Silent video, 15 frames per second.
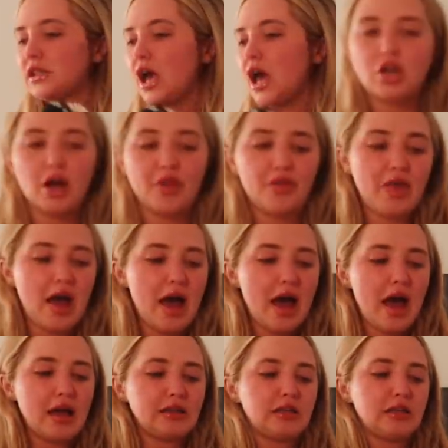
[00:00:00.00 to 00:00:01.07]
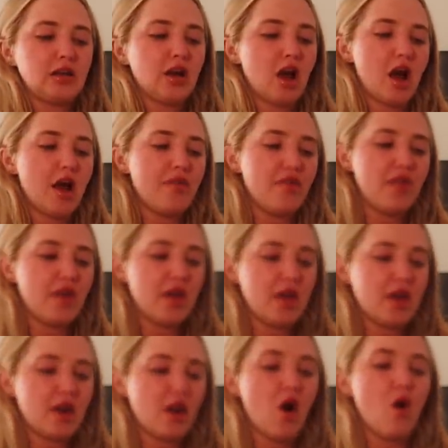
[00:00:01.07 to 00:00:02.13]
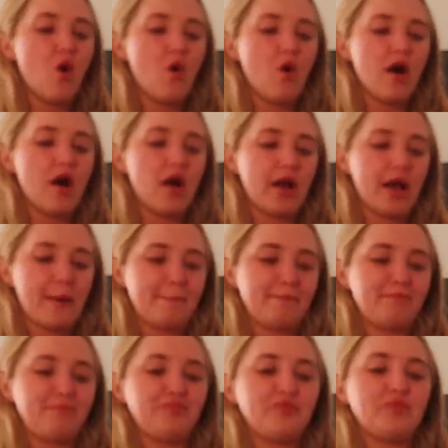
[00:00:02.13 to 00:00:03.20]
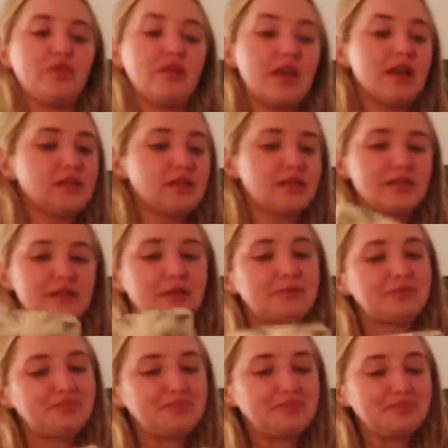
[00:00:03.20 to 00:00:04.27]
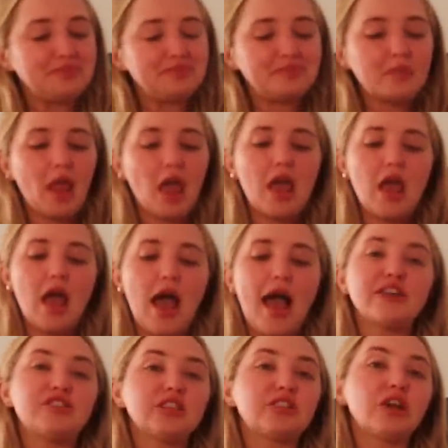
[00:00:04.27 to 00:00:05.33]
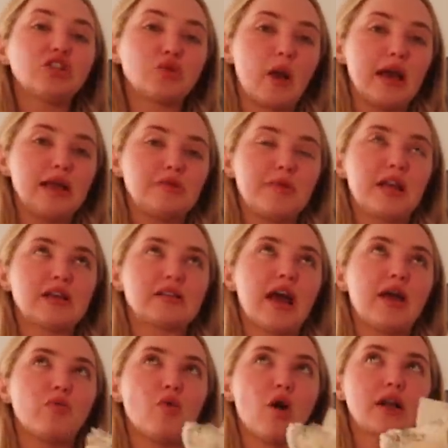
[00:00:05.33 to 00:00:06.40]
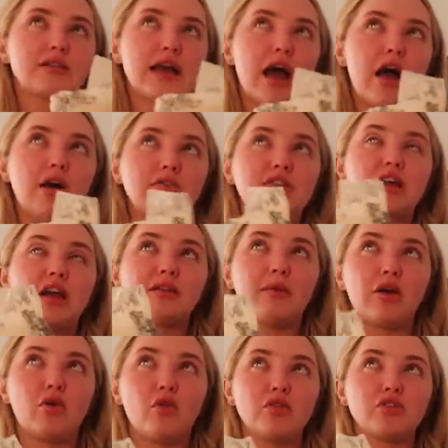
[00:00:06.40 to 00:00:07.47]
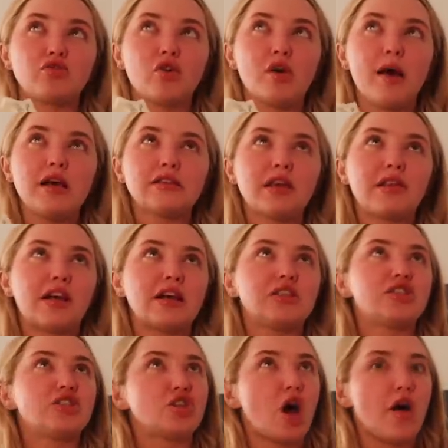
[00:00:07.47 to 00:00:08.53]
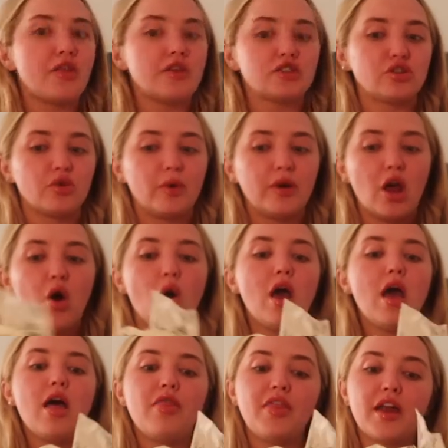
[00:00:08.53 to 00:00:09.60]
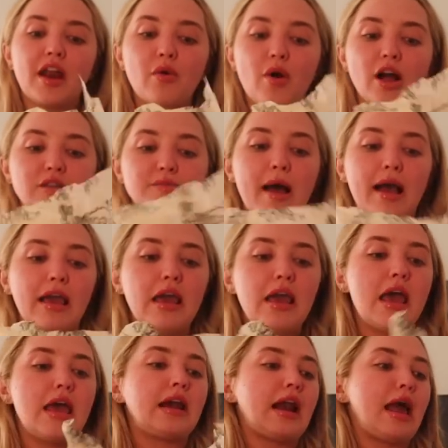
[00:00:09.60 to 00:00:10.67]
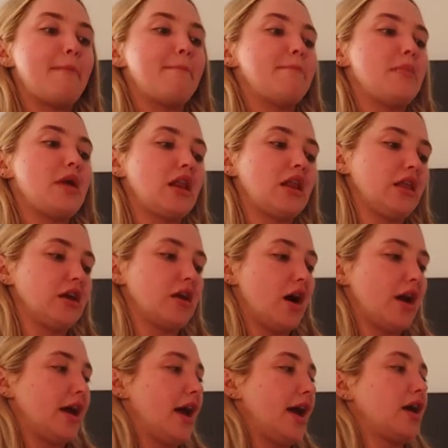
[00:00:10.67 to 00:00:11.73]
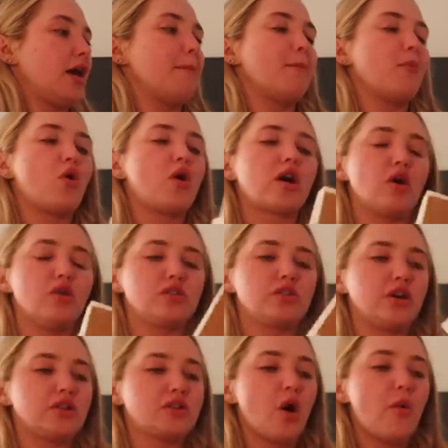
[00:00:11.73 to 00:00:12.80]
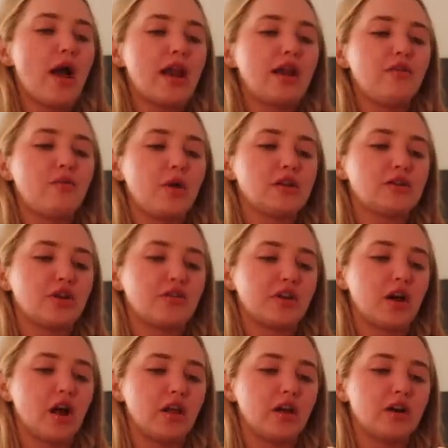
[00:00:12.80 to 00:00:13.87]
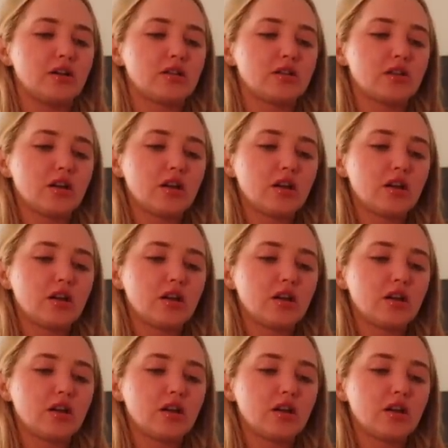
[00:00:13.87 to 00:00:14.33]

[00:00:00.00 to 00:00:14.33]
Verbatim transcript: Got that, and then, oh, okay. This, I tripped up twice because I walked out, I was telling them how cool the store was, and then I saw this through the window. Then I walked back in and I immediately got it. I got more coasters. Oh wait, I didn't even realize they're different colors.